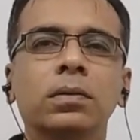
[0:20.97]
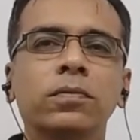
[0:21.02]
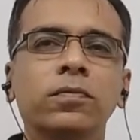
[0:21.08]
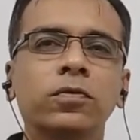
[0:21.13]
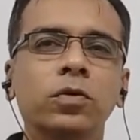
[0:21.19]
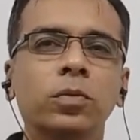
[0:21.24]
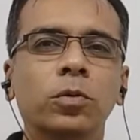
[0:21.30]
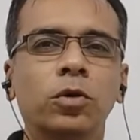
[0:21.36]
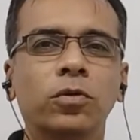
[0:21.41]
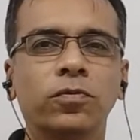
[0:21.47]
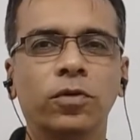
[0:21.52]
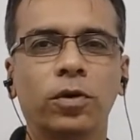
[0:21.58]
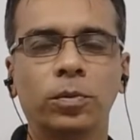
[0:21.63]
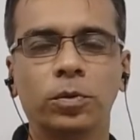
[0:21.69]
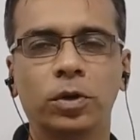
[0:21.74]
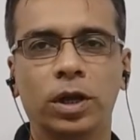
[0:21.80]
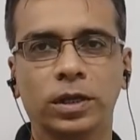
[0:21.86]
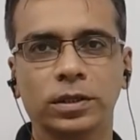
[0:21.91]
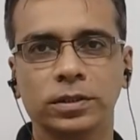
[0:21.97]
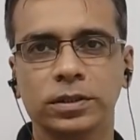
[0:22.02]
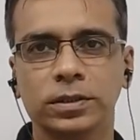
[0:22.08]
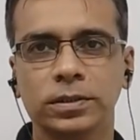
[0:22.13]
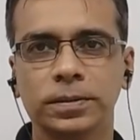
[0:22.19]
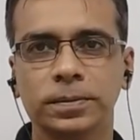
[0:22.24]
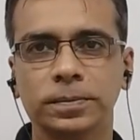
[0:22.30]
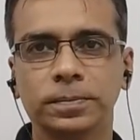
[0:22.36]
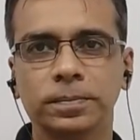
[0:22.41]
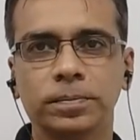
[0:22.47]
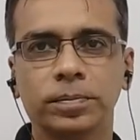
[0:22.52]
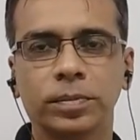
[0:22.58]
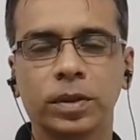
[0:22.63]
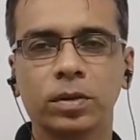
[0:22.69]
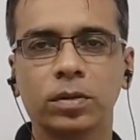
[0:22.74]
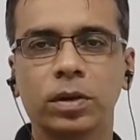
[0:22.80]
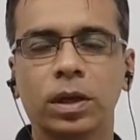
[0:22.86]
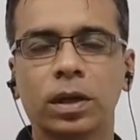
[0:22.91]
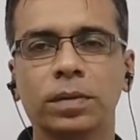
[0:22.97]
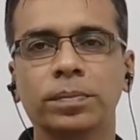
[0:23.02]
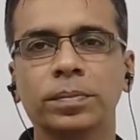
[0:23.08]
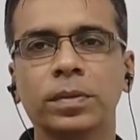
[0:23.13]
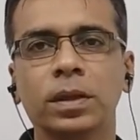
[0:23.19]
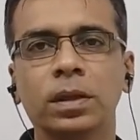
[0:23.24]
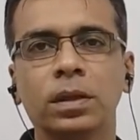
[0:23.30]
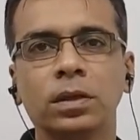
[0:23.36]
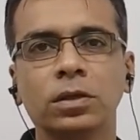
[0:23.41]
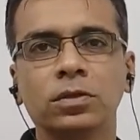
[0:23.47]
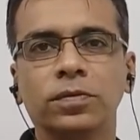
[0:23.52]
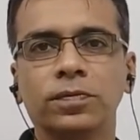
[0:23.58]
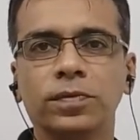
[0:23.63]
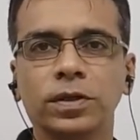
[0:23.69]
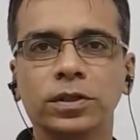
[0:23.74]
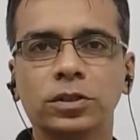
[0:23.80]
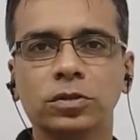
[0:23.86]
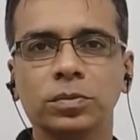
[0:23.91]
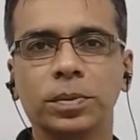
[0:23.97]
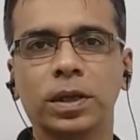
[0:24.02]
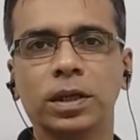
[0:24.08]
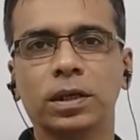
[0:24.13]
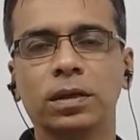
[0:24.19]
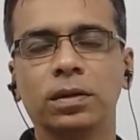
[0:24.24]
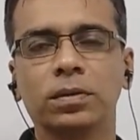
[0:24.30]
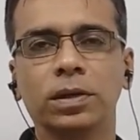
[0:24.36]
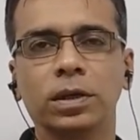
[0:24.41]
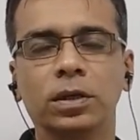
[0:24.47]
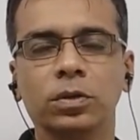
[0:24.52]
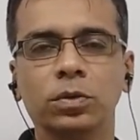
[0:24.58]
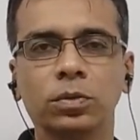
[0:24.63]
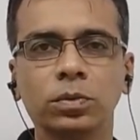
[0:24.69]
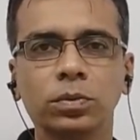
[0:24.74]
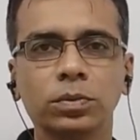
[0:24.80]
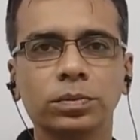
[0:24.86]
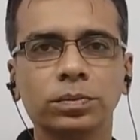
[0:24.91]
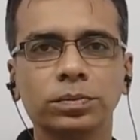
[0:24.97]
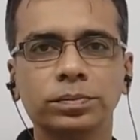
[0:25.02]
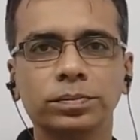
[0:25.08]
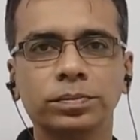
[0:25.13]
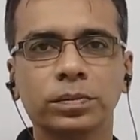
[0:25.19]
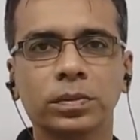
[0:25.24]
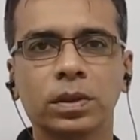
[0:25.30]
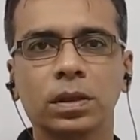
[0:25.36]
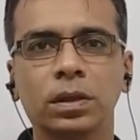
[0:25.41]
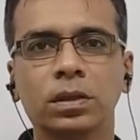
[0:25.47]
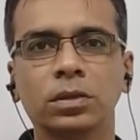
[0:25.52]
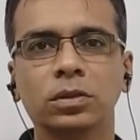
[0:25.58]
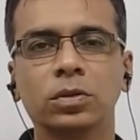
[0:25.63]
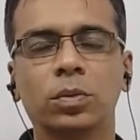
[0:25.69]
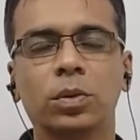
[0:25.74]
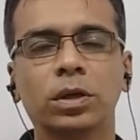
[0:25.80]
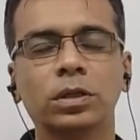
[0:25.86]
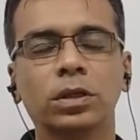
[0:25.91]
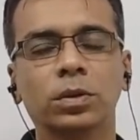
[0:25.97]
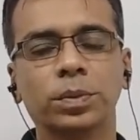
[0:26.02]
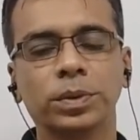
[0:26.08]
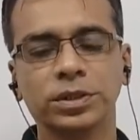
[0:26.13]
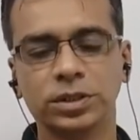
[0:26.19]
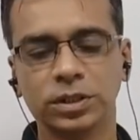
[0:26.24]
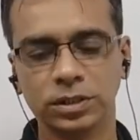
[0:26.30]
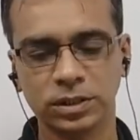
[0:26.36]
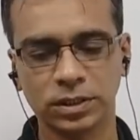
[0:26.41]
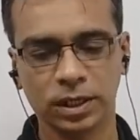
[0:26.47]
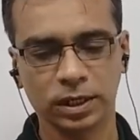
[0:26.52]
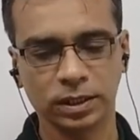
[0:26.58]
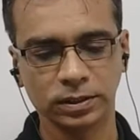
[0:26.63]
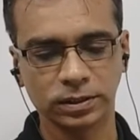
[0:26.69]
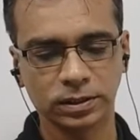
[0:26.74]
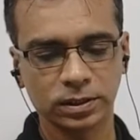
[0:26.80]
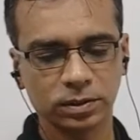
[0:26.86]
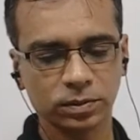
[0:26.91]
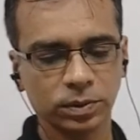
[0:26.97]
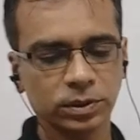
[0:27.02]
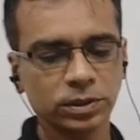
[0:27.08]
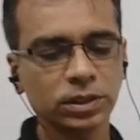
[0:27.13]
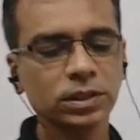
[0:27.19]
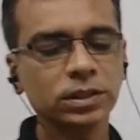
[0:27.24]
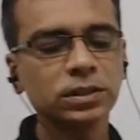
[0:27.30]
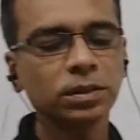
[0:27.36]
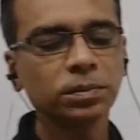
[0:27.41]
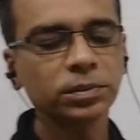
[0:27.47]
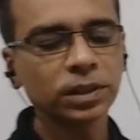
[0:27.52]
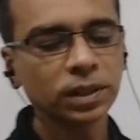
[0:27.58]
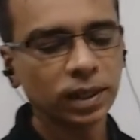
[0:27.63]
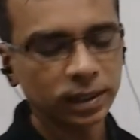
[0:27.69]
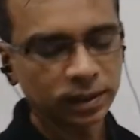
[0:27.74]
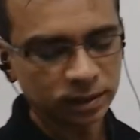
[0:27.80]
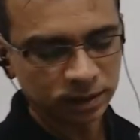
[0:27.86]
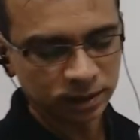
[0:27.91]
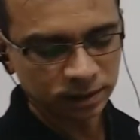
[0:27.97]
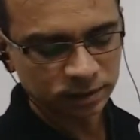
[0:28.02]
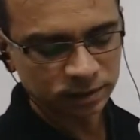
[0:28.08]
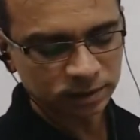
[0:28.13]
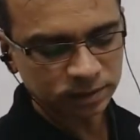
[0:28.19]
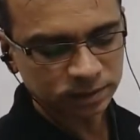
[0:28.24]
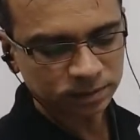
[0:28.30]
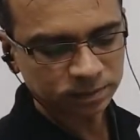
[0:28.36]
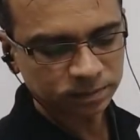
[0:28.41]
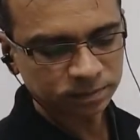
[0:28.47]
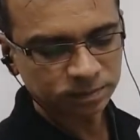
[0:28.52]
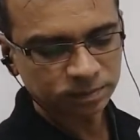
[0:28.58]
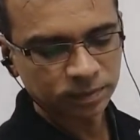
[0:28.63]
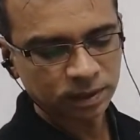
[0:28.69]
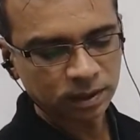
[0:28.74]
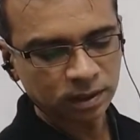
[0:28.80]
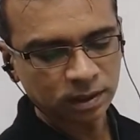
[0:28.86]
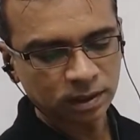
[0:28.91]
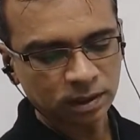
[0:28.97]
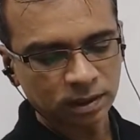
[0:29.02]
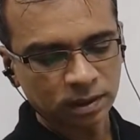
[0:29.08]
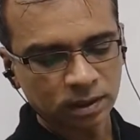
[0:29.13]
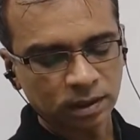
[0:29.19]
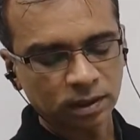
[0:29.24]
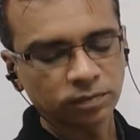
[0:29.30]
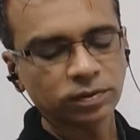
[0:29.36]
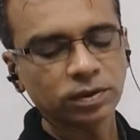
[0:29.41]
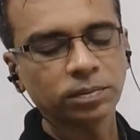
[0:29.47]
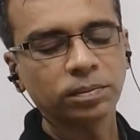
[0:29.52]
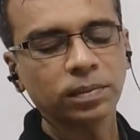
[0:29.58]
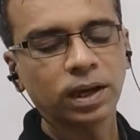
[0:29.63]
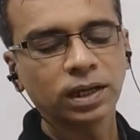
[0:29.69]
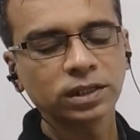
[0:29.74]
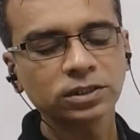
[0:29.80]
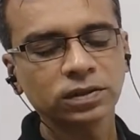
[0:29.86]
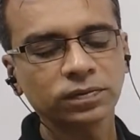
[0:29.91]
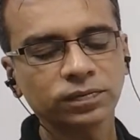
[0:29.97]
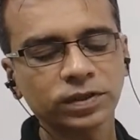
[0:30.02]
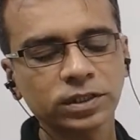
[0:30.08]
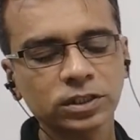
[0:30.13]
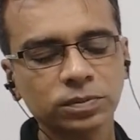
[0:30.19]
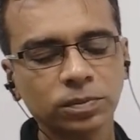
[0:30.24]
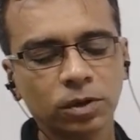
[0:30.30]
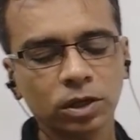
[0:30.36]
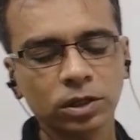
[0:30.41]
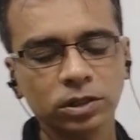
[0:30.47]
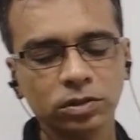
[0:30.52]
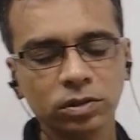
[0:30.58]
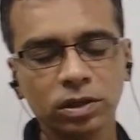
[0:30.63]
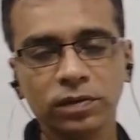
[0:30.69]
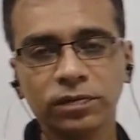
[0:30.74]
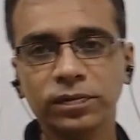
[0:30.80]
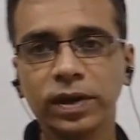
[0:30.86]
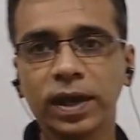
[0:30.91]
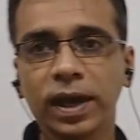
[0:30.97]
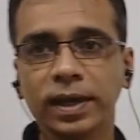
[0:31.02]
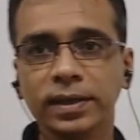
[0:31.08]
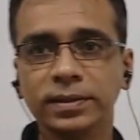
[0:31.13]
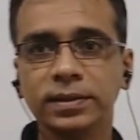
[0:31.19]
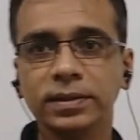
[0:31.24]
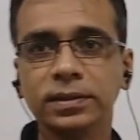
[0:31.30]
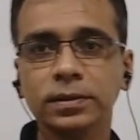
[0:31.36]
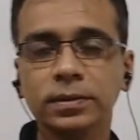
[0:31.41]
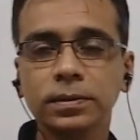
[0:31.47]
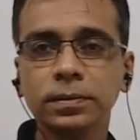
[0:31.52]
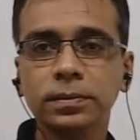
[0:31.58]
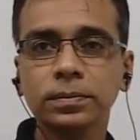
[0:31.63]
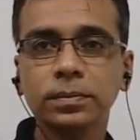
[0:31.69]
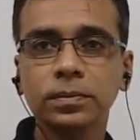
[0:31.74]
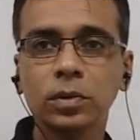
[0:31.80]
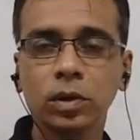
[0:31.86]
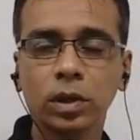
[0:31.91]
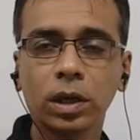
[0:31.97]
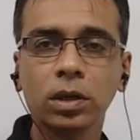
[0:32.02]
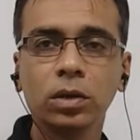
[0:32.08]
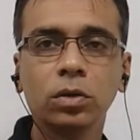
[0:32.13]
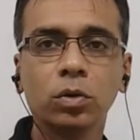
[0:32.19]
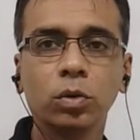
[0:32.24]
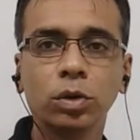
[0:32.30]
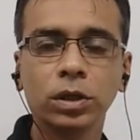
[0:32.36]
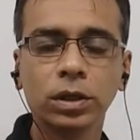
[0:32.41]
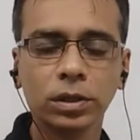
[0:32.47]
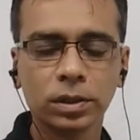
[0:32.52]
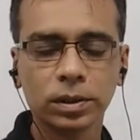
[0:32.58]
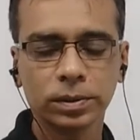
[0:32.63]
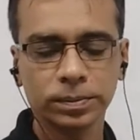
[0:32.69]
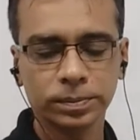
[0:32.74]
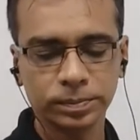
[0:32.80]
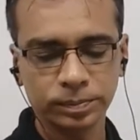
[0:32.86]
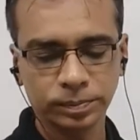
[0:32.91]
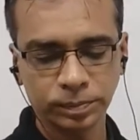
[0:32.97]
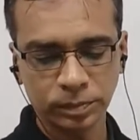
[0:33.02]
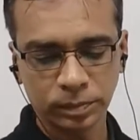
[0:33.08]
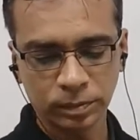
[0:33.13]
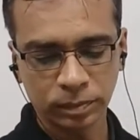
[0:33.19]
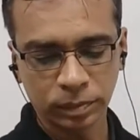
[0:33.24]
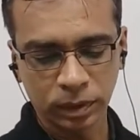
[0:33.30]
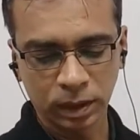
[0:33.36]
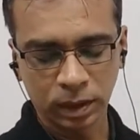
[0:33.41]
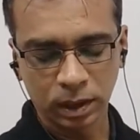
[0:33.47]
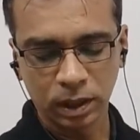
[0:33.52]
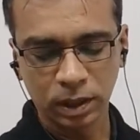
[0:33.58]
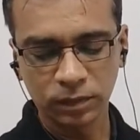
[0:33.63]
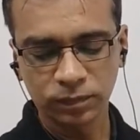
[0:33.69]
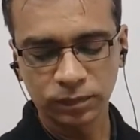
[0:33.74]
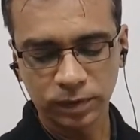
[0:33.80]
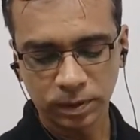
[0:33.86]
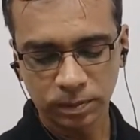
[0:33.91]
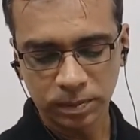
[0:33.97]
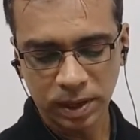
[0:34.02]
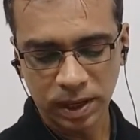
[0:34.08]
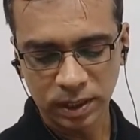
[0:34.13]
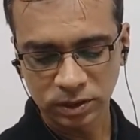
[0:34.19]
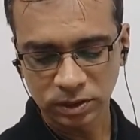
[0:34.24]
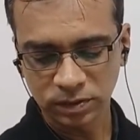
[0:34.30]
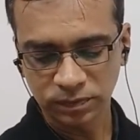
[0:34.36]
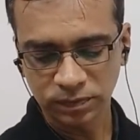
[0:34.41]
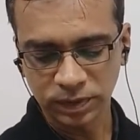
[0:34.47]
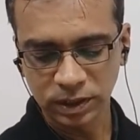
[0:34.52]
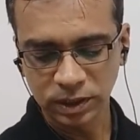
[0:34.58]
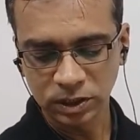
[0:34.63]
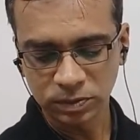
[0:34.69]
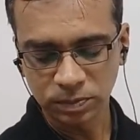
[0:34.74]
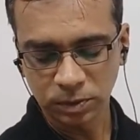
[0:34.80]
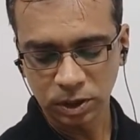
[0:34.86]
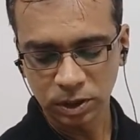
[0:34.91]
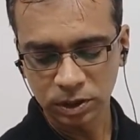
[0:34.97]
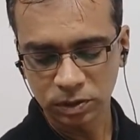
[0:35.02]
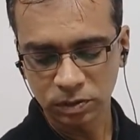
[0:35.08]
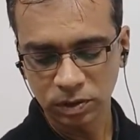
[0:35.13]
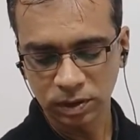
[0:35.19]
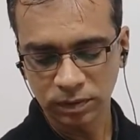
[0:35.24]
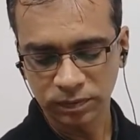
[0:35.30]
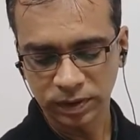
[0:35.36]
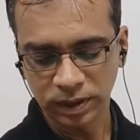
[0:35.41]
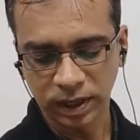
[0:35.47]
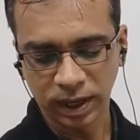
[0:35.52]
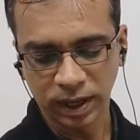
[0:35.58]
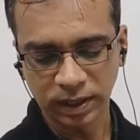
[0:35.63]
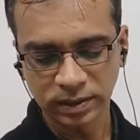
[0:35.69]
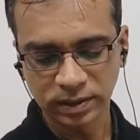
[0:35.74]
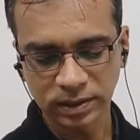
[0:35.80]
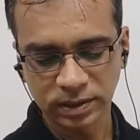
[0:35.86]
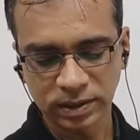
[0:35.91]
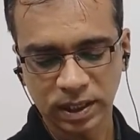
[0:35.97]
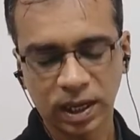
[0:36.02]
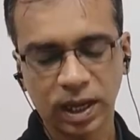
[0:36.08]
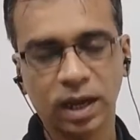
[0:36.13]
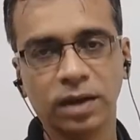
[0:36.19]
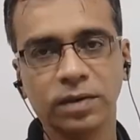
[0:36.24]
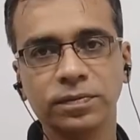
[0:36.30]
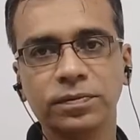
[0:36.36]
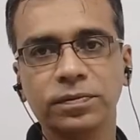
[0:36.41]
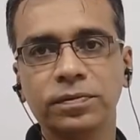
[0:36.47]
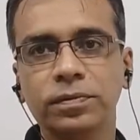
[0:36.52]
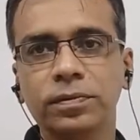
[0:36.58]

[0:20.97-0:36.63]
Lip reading: few more formulas. Okay, so first numerical we'll do. So what the question says, question is something like this. If the mass of each molecule of gas, okay, you note it. If the mass of each molecule of a gas is half